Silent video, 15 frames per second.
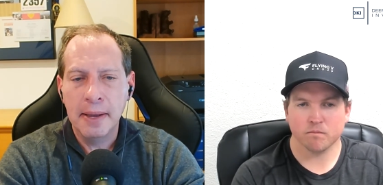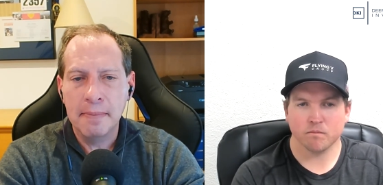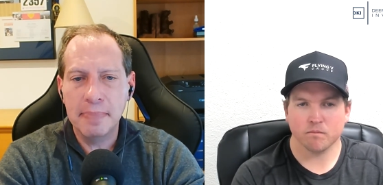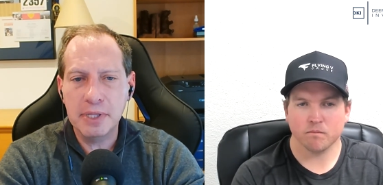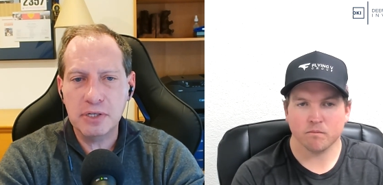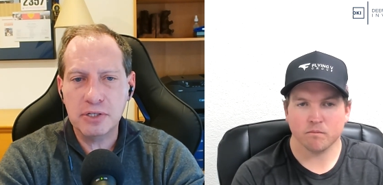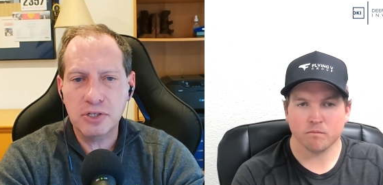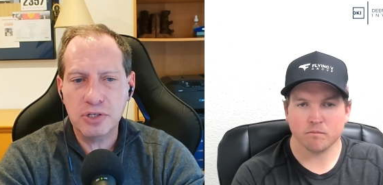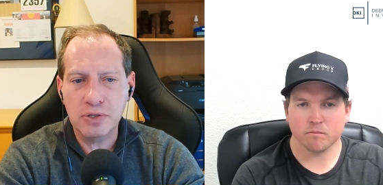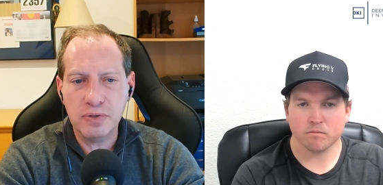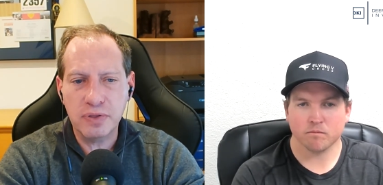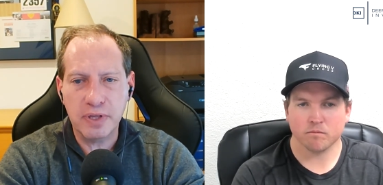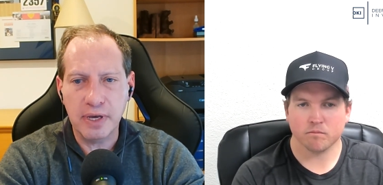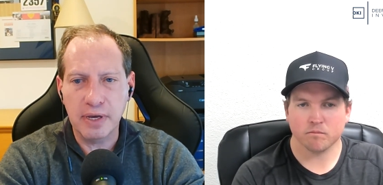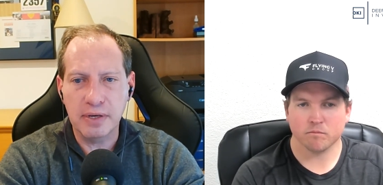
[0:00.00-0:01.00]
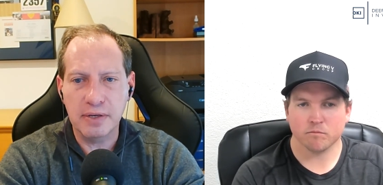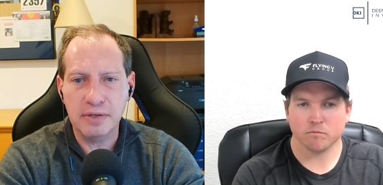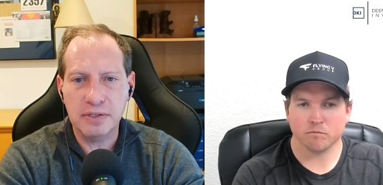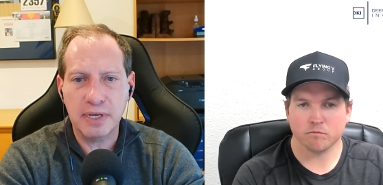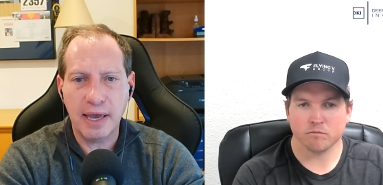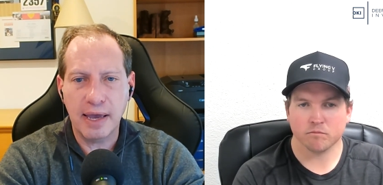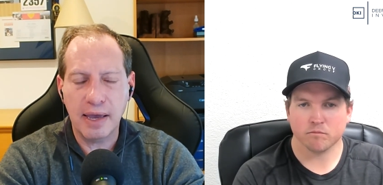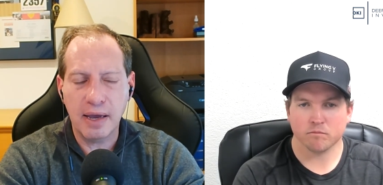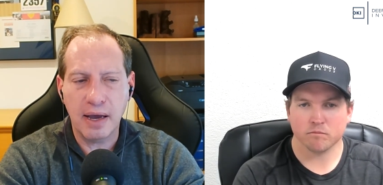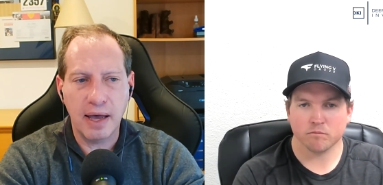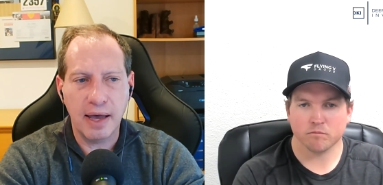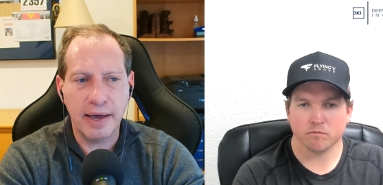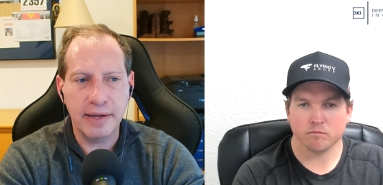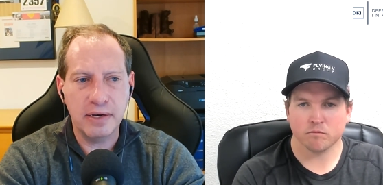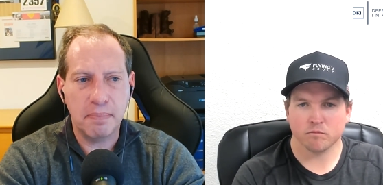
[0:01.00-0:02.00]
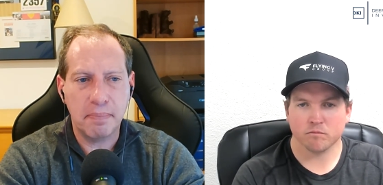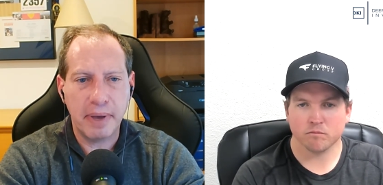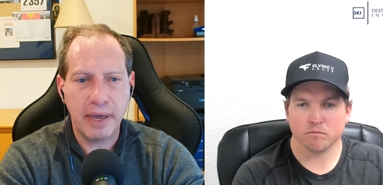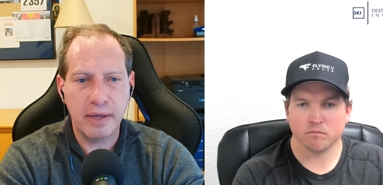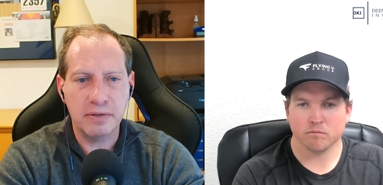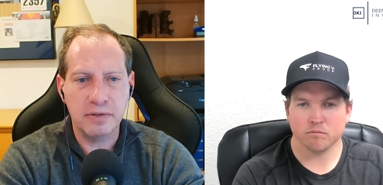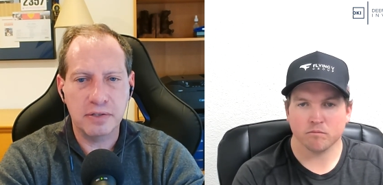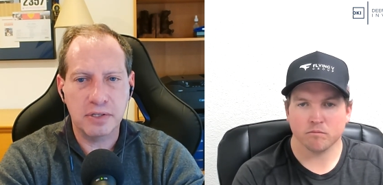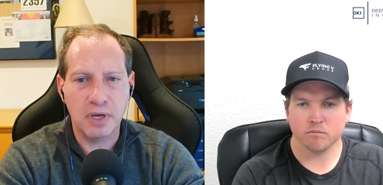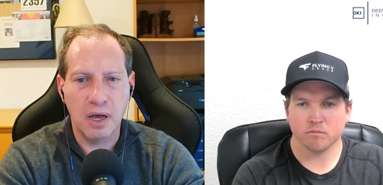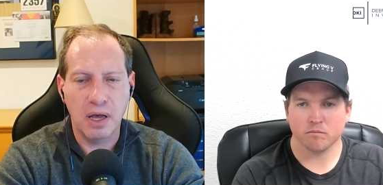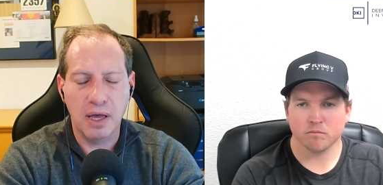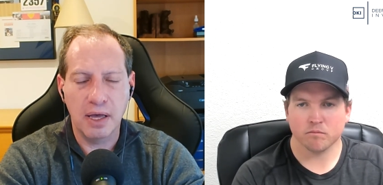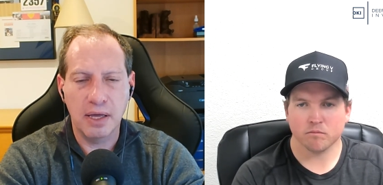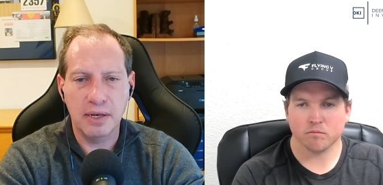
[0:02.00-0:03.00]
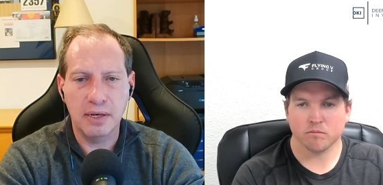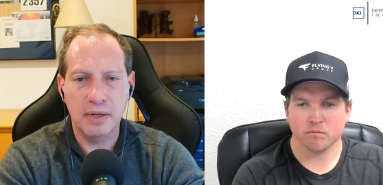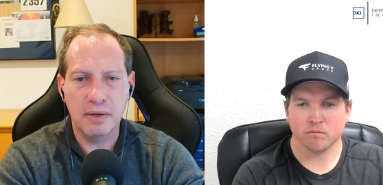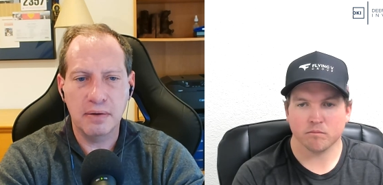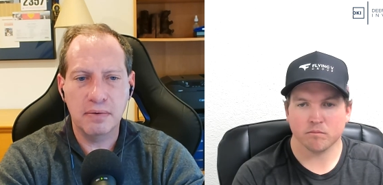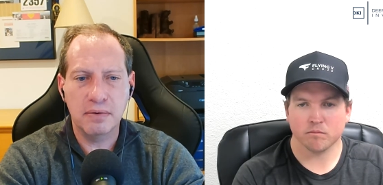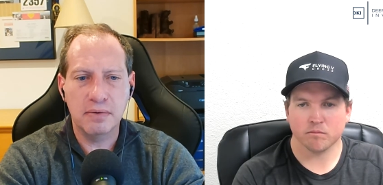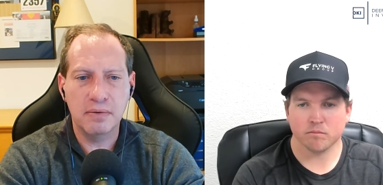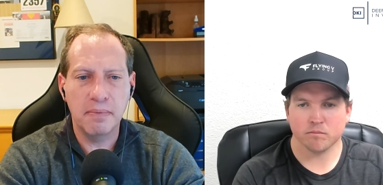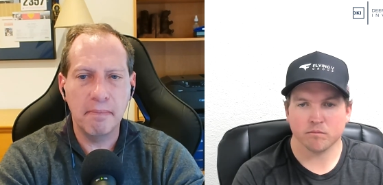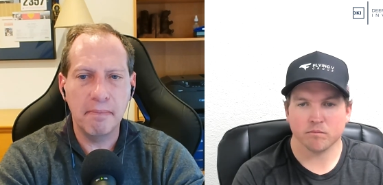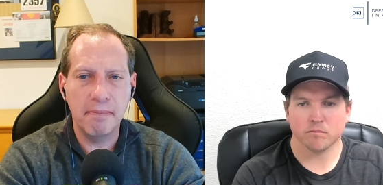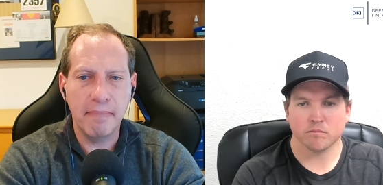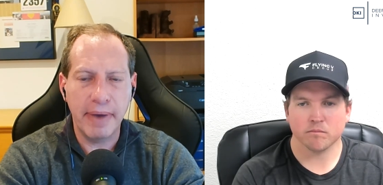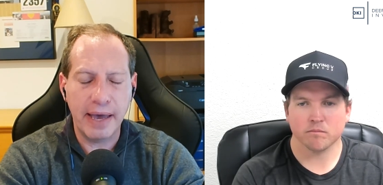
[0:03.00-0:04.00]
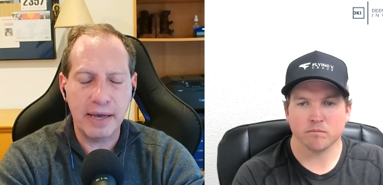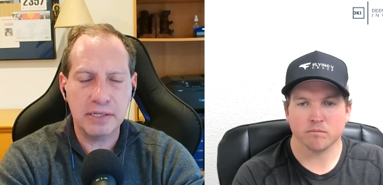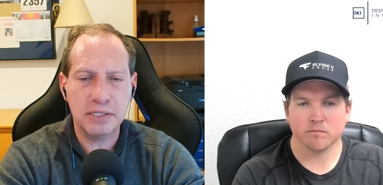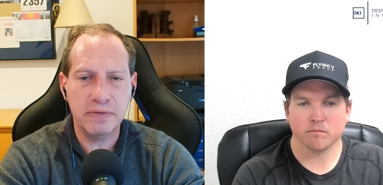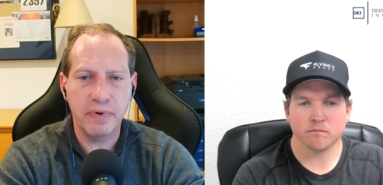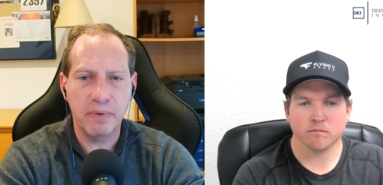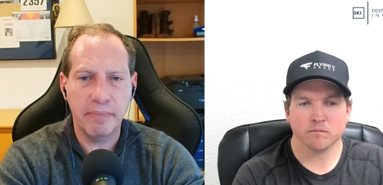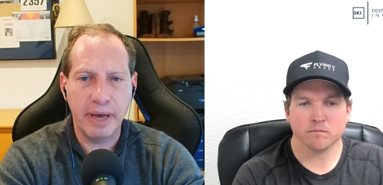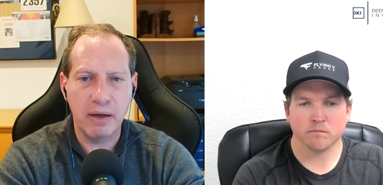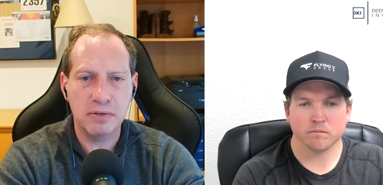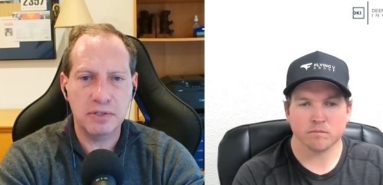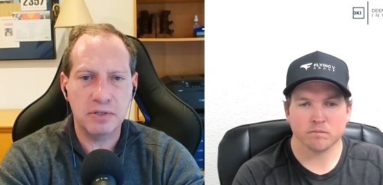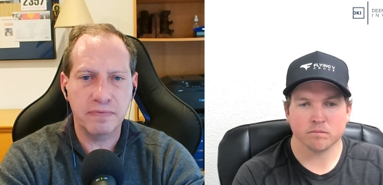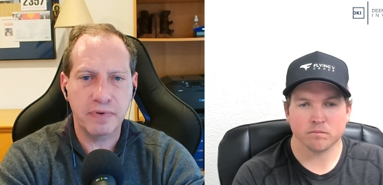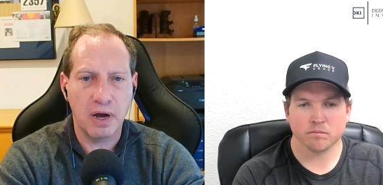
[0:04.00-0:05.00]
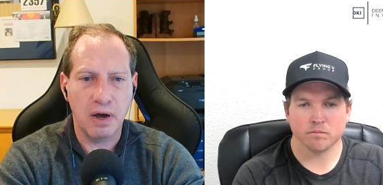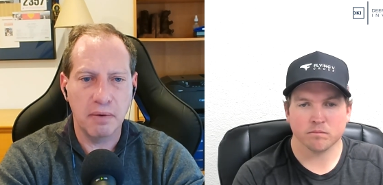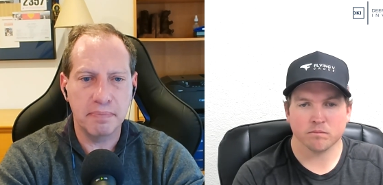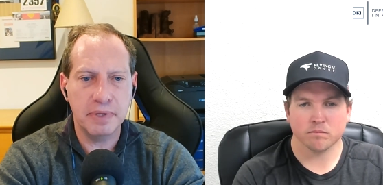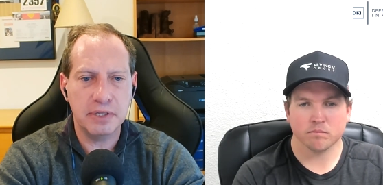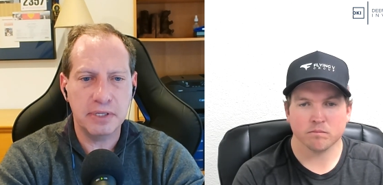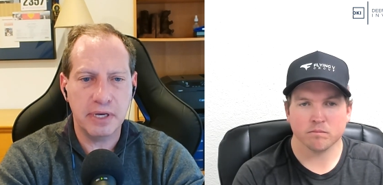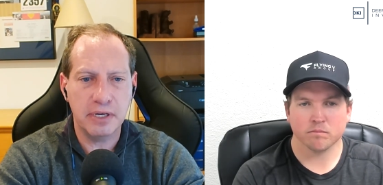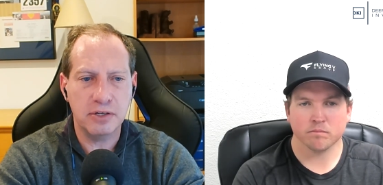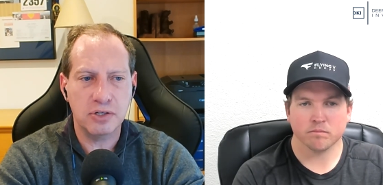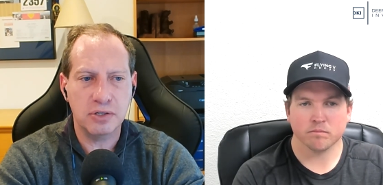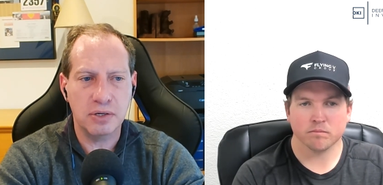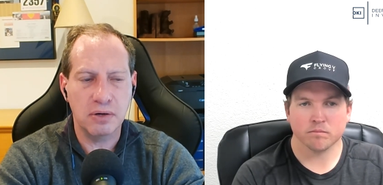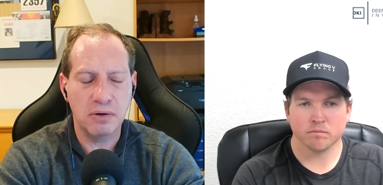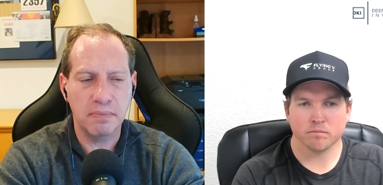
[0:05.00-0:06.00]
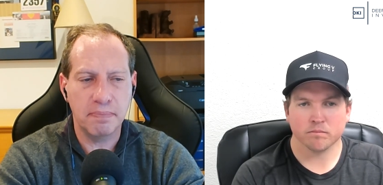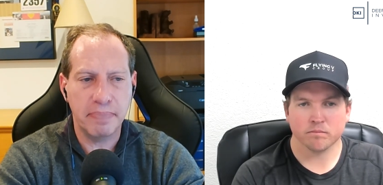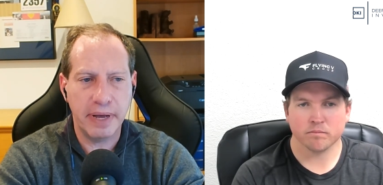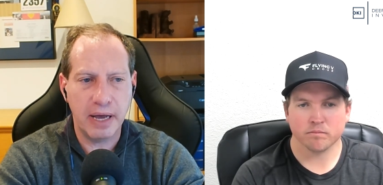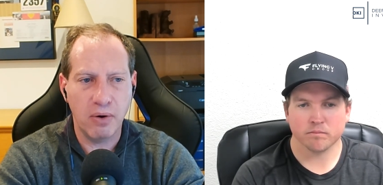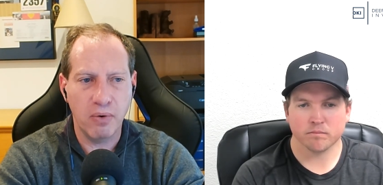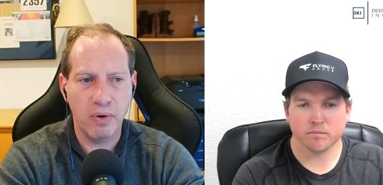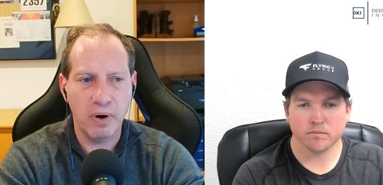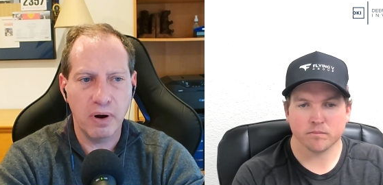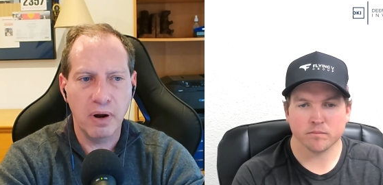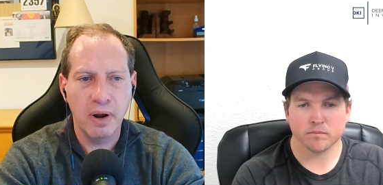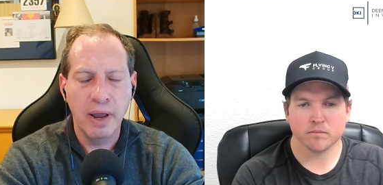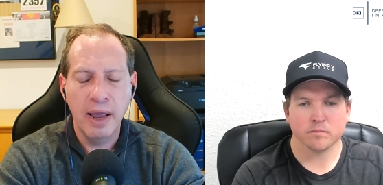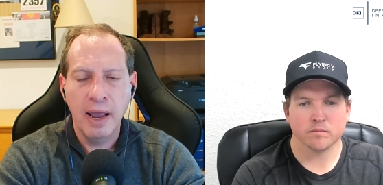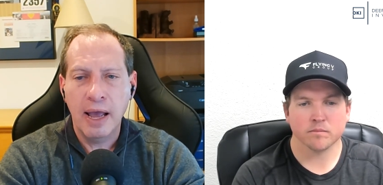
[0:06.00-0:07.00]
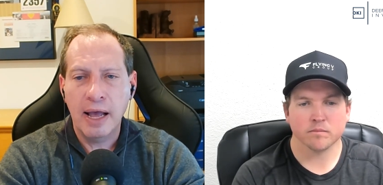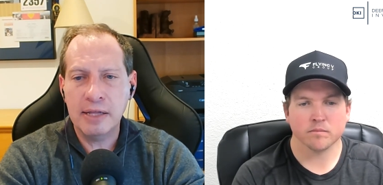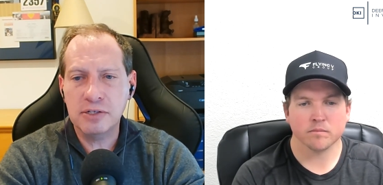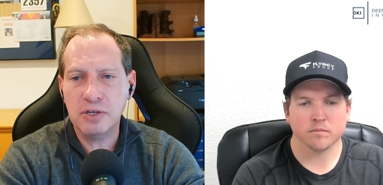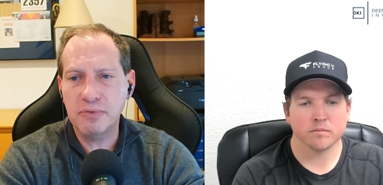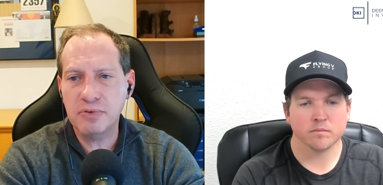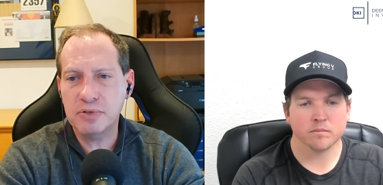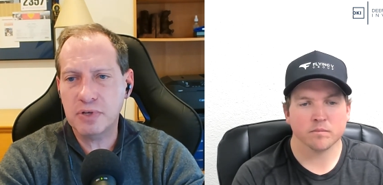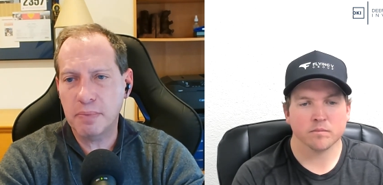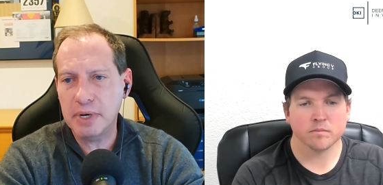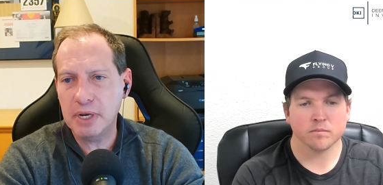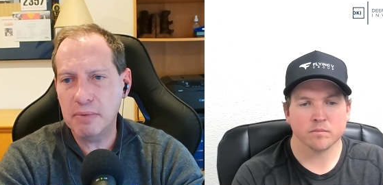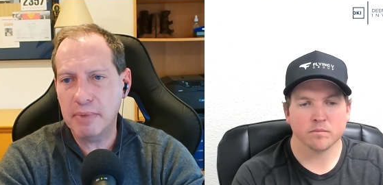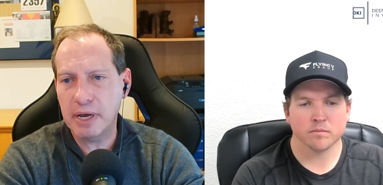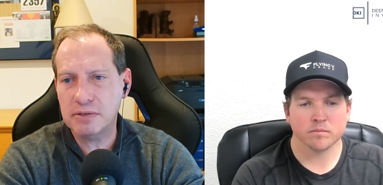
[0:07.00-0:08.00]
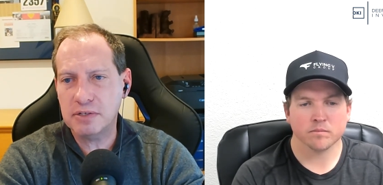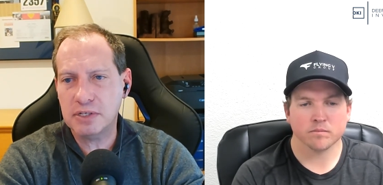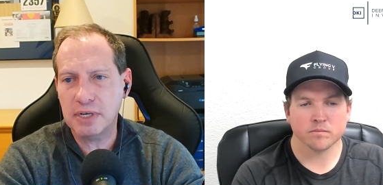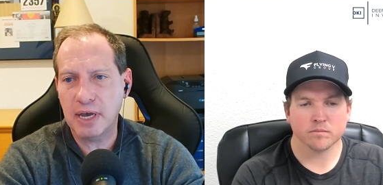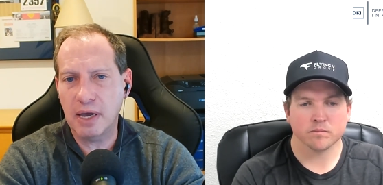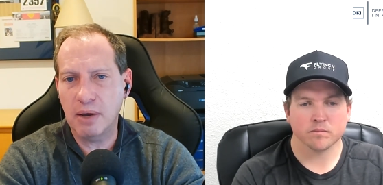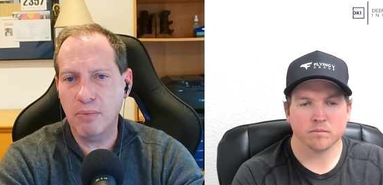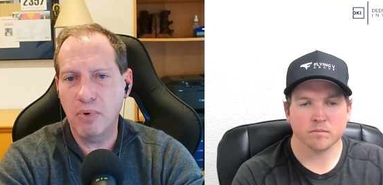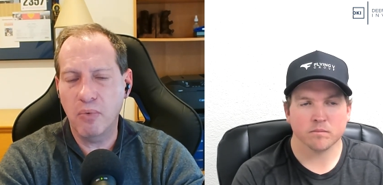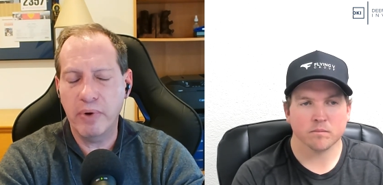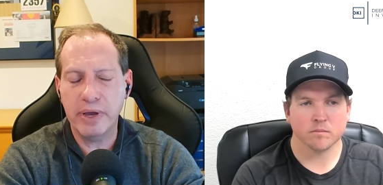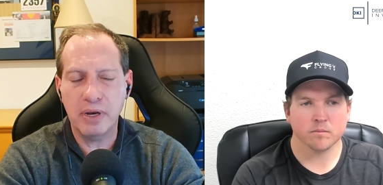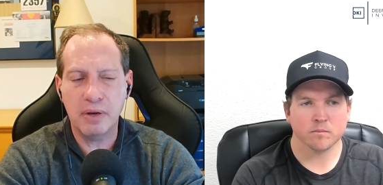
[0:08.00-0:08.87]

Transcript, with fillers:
Speaker 1: But the truth is AI depends on massive amounts of computational power. And so somebody might say, well, wait a